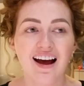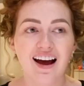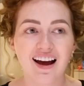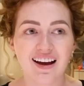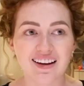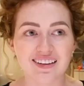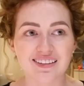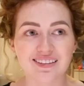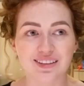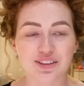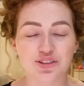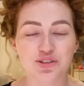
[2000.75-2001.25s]

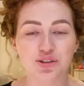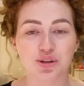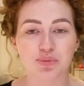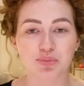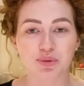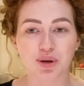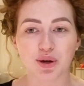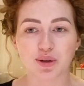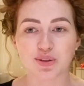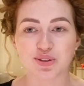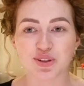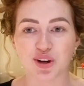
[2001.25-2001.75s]
as the trip
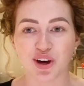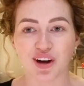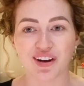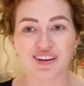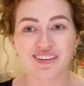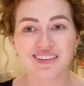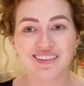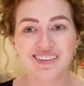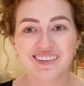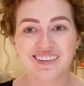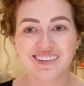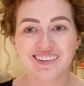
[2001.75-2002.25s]
goes
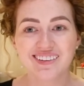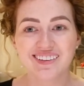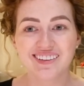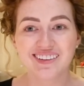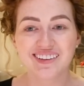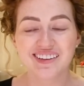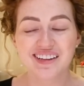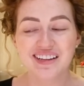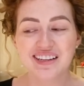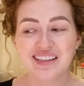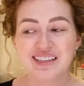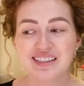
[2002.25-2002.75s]
on.
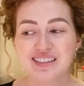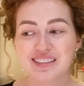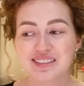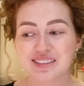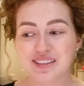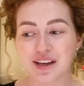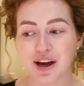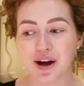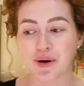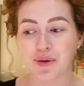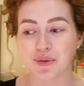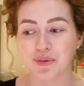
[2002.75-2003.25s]

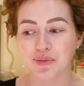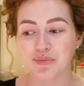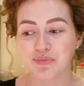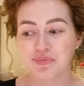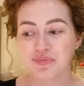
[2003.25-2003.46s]
So